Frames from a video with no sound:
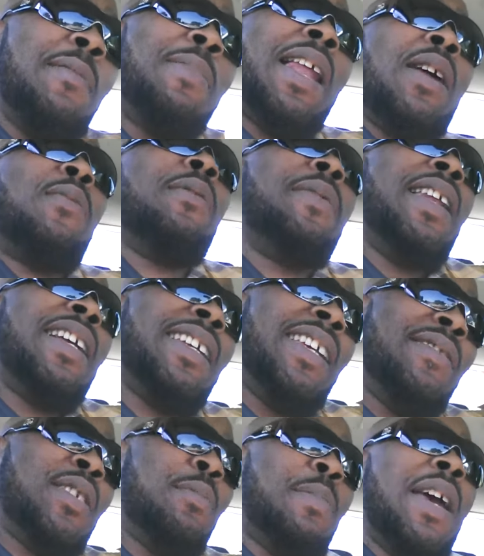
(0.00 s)
are black women that can
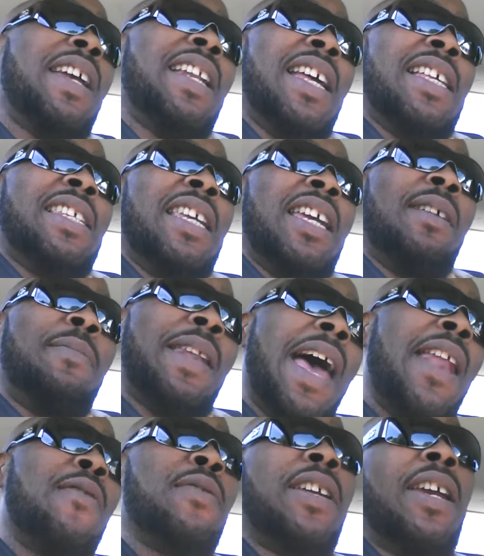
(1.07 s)
give some banging ass head, but
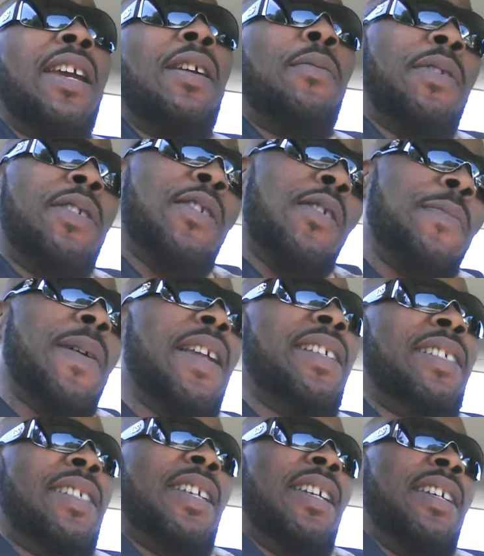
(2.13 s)
I don't care what nobody
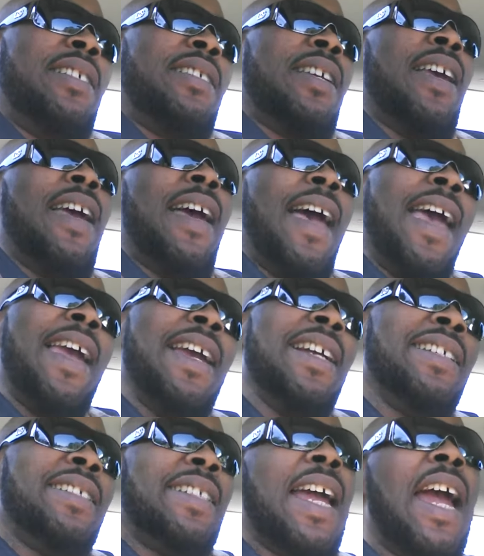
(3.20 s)
says.
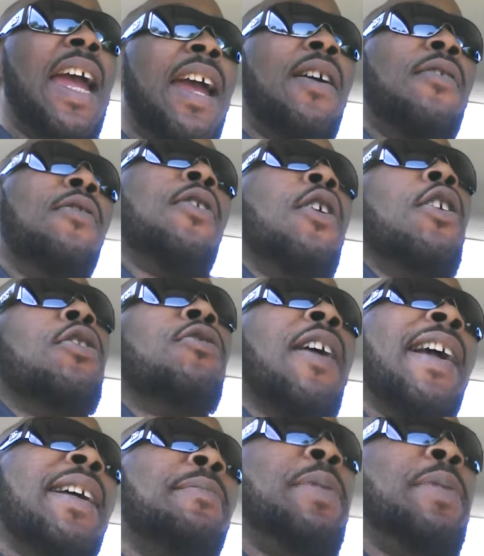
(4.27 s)
Hands down, cracker